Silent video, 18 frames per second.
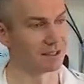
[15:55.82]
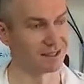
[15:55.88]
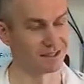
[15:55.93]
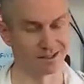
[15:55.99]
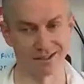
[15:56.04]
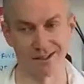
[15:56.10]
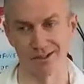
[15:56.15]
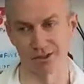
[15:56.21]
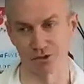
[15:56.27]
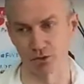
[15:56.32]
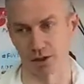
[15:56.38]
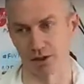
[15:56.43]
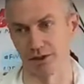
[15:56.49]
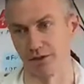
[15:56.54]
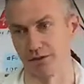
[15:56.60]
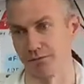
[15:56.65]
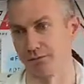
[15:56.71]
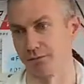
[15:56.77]
it is
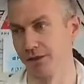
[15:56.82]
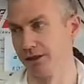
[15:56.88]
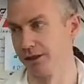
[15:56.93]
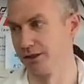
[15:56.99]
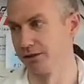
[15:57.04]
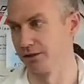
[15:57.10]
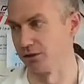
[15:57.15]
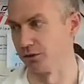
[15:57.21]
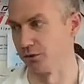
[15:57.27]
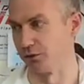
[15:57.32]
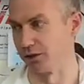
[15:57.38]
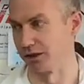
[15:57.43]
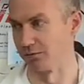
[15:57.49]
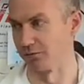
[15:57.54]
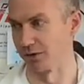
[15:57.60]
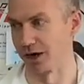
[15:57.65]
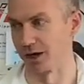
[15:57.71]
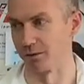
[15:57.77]
destructive to the
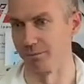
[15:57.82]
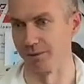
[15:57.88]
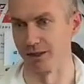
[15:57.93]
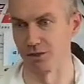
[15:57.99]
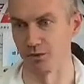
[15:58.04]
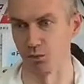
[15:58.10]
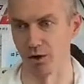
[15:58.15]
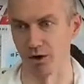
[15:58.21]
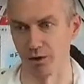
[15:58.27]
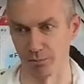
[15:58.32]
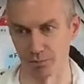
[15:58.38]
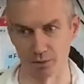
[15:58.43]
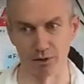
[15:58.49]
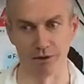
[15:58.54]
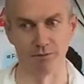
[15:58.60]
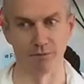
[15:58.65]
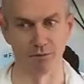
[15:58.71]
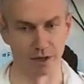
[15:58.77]
environments where it
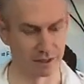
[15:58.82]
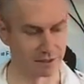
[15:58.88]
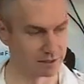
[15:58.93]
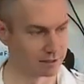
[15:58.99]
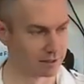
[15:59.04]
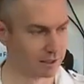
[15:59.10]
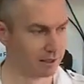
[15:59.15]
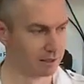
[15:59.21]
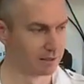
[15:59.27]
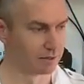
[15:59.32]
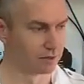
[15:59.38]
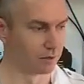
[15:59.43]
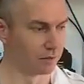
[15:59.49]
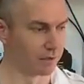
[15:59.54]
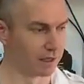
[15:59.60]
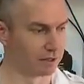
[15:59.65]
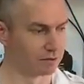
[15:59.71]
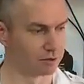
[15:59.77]
proliferates. So
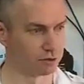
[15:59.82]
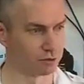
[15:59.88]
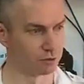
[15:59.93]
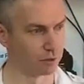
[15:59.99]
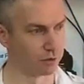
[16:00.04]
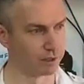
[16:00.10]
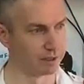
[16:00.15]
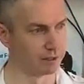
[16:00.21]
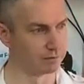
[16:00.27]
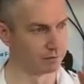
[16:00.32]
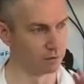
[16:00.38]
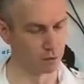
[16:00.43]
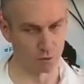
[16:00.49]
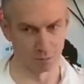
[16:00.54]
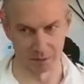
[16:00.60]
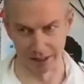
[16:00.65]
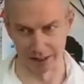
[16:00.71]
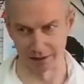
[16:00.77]
they destroy
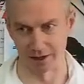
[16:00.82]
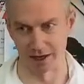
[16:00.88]
local plant